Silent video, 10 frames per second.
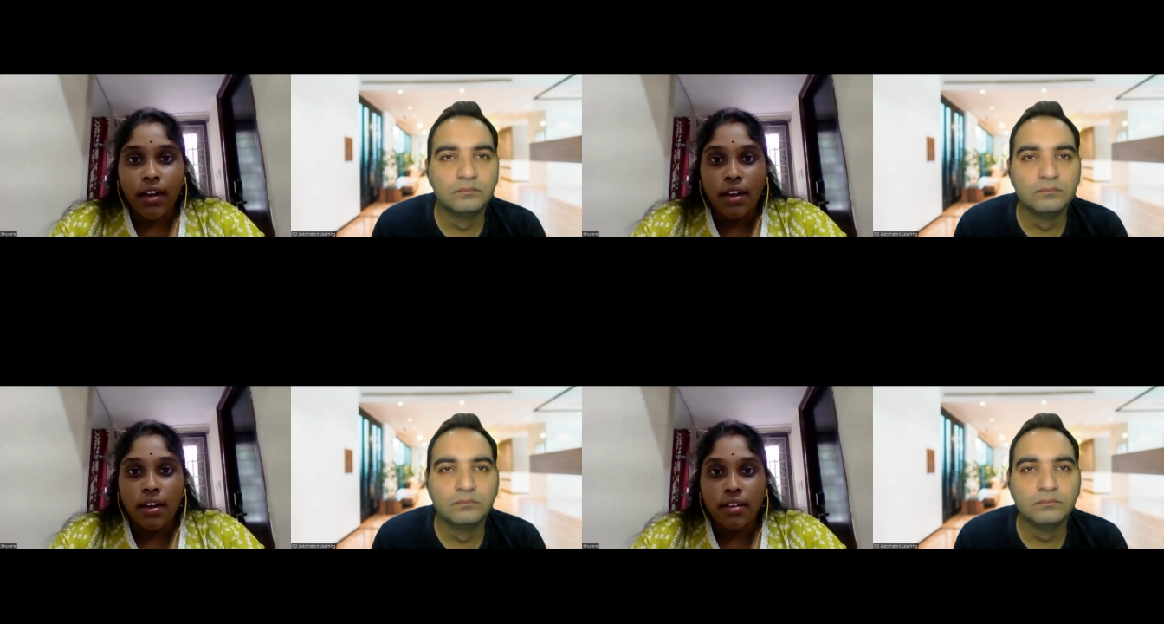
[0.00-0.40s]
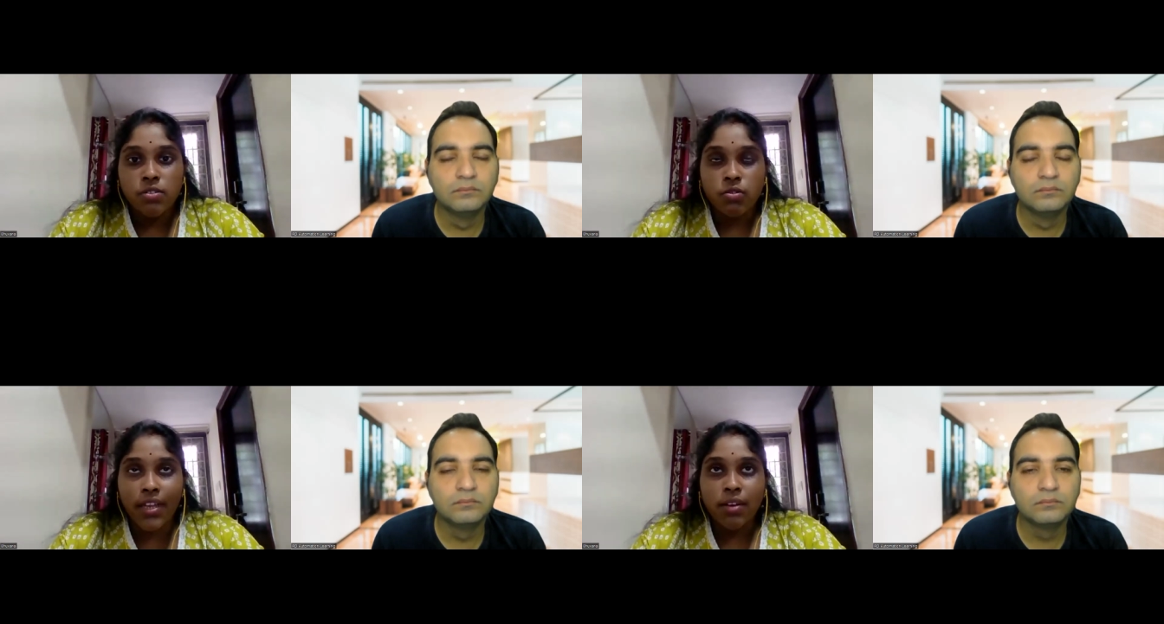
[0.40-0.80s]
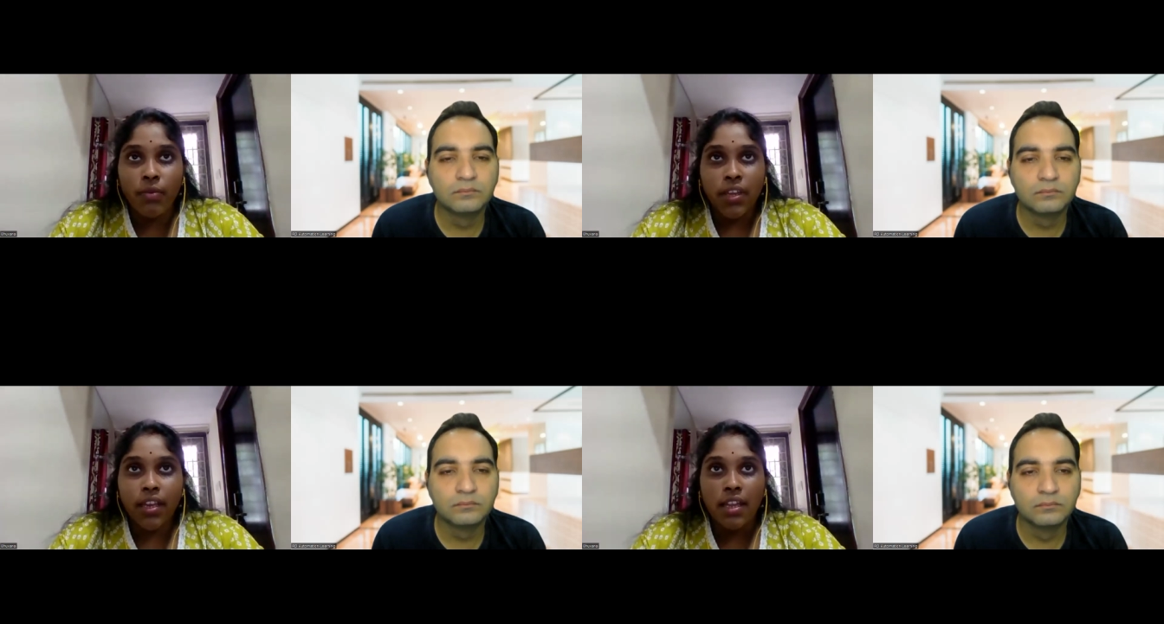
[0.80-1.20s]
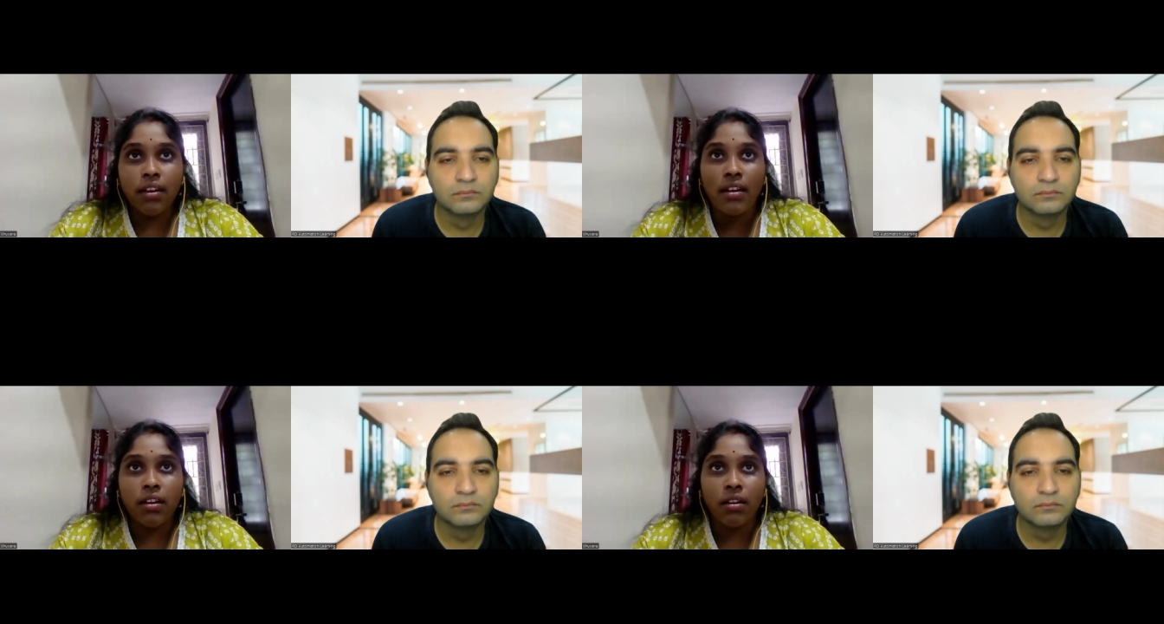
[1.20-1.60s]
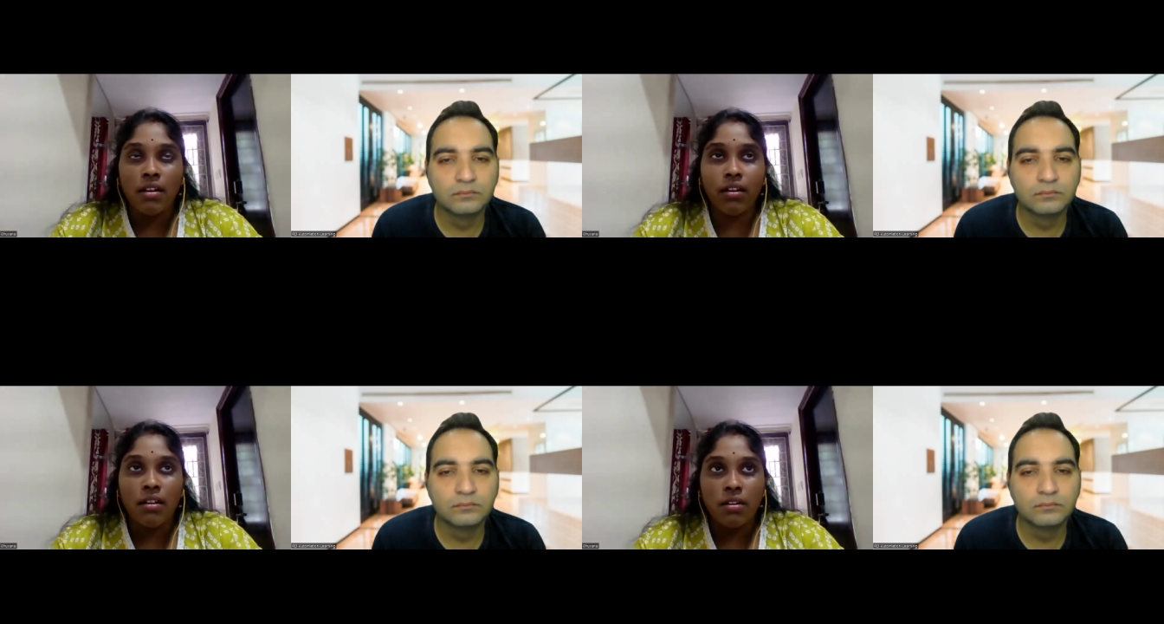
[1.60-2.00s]
Speaker 1: uh, so that we can
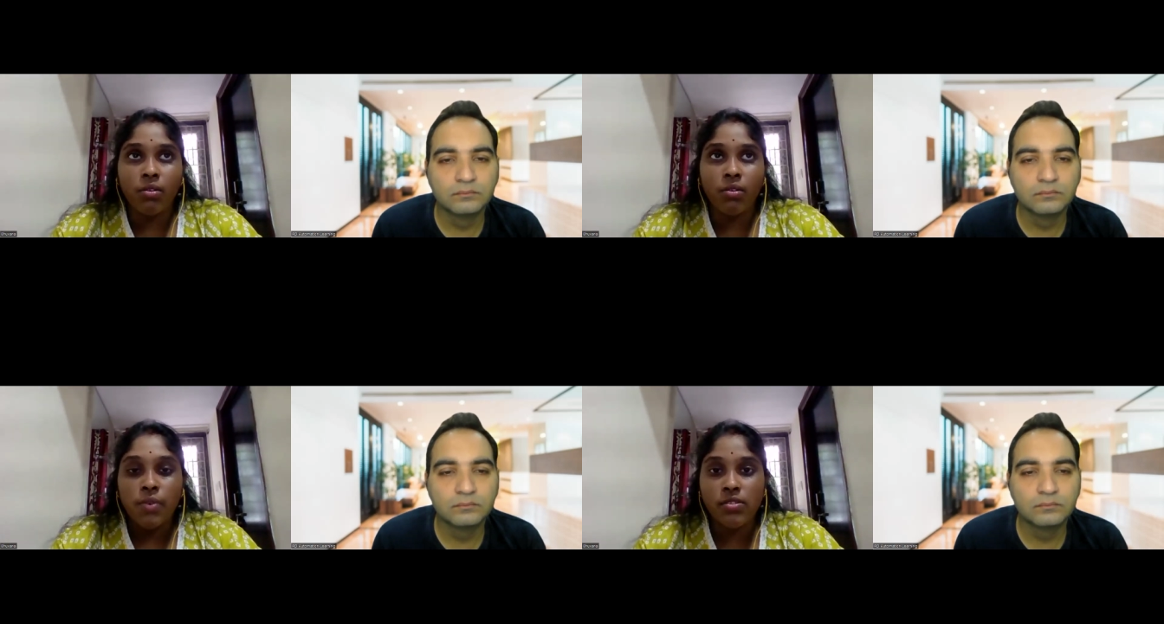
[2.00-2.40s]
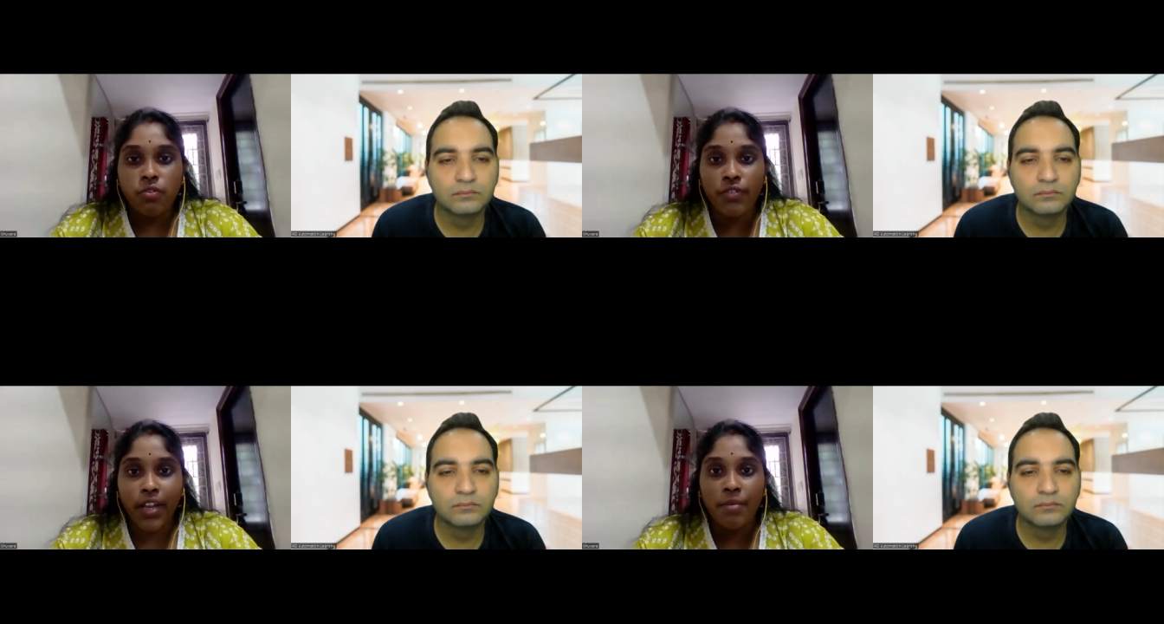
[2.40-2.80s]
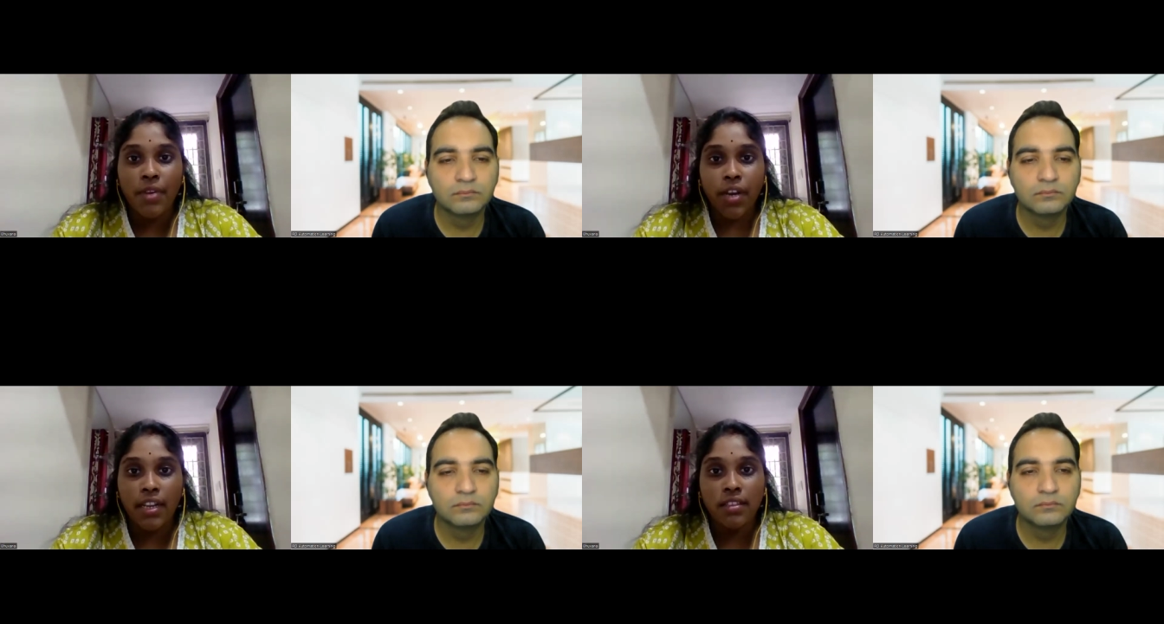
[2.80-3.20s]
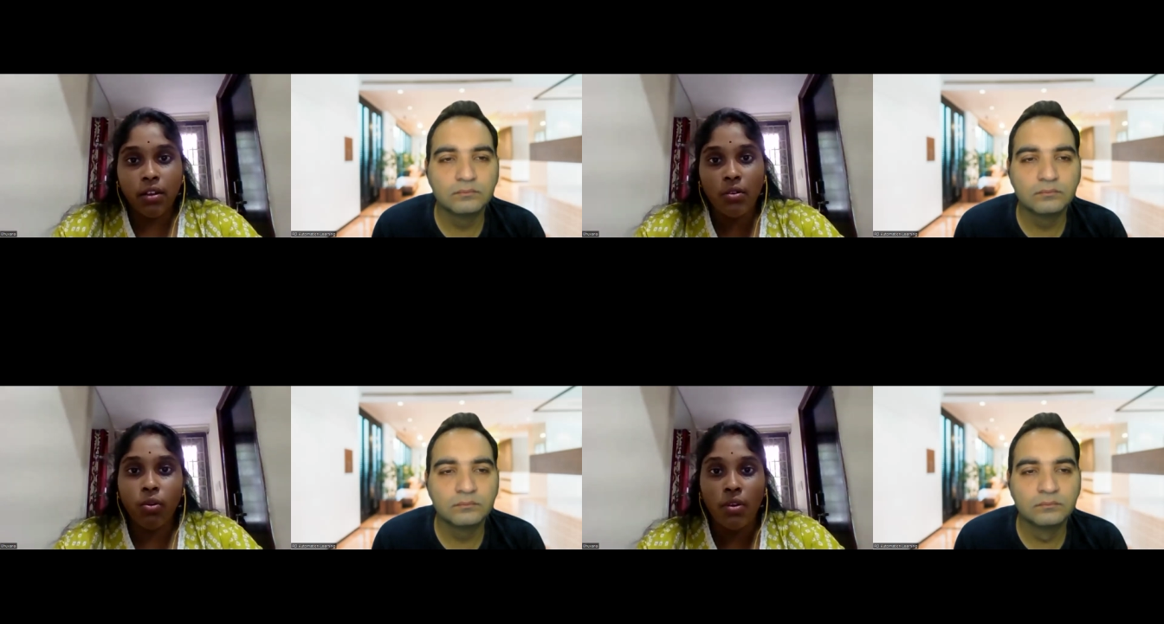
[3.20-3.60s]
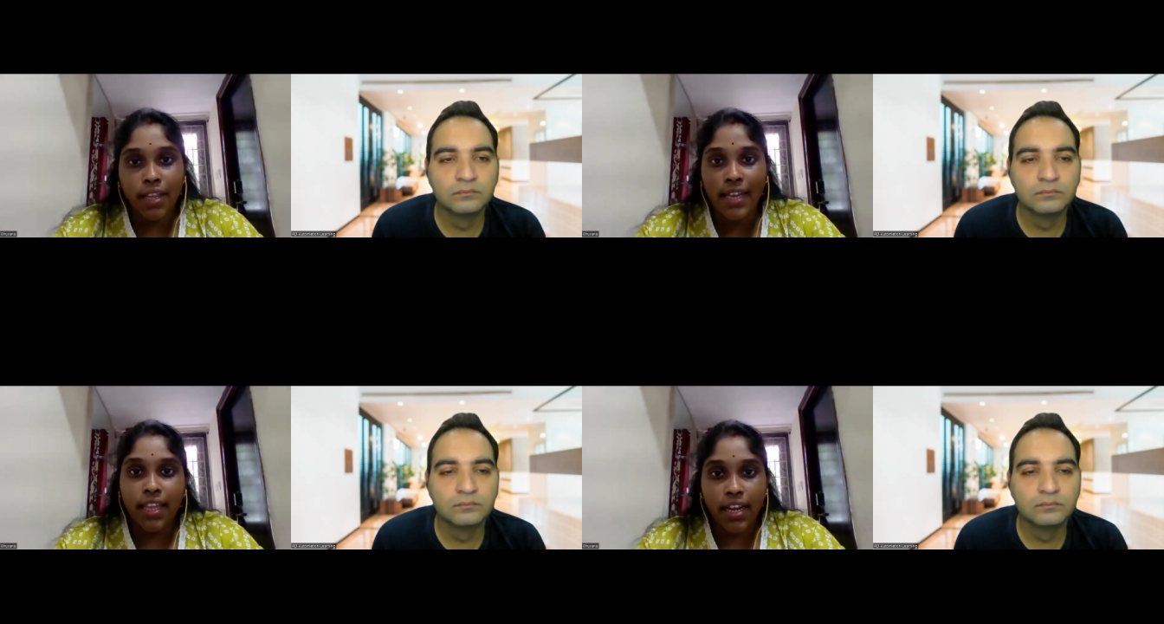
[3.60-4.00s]
uh, don't waste of time writing the code
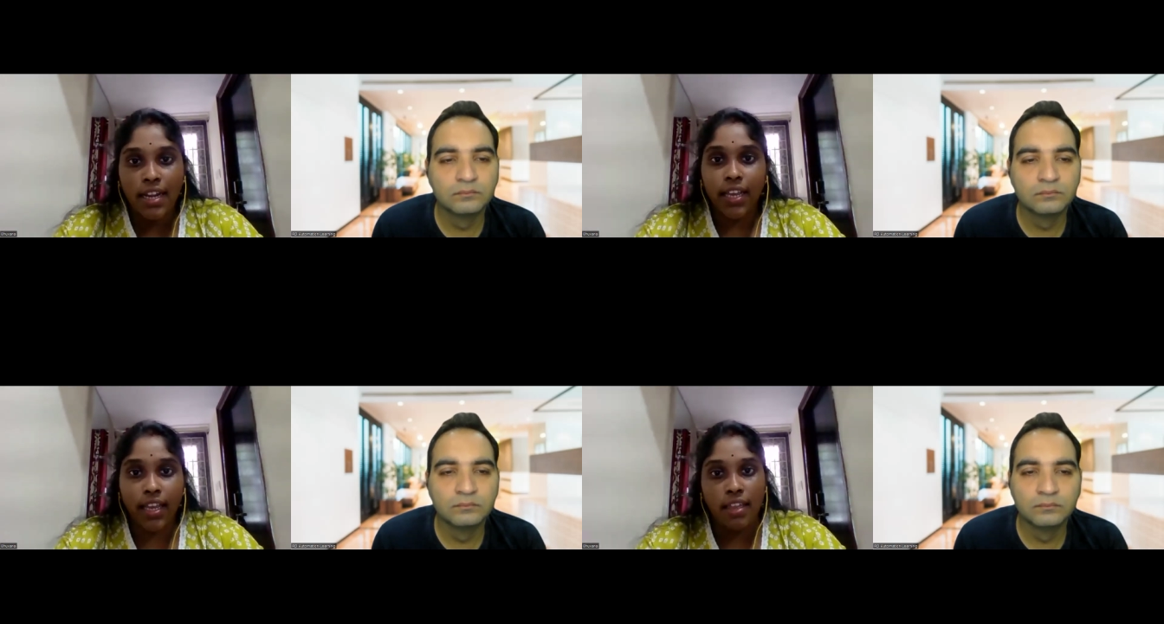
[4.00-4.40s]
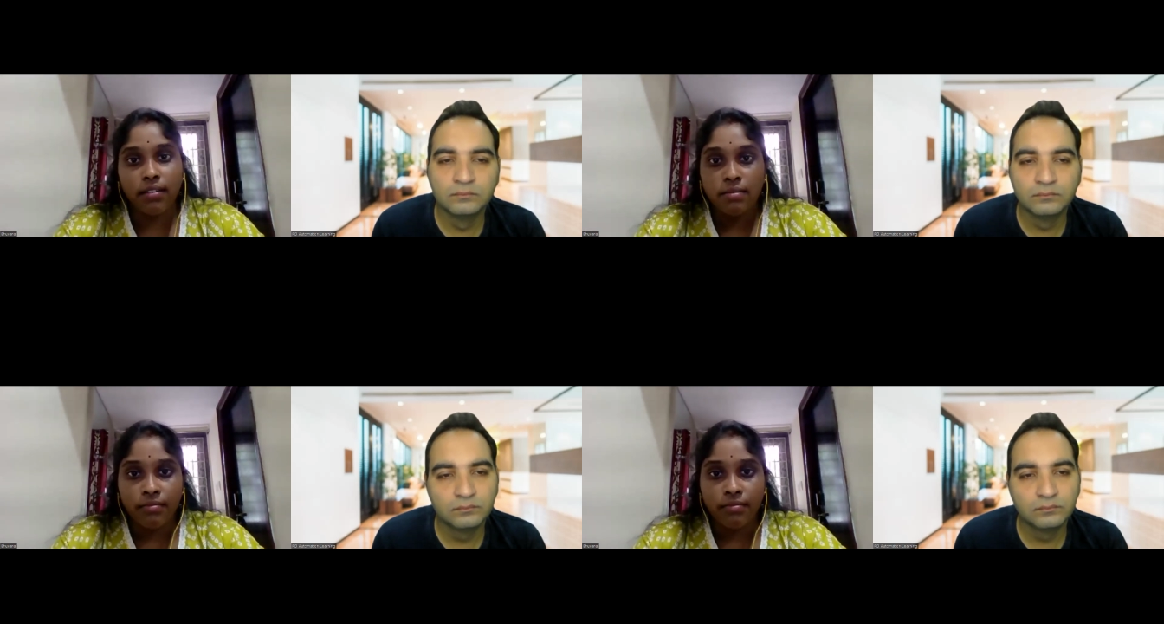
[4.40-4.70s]
again and again.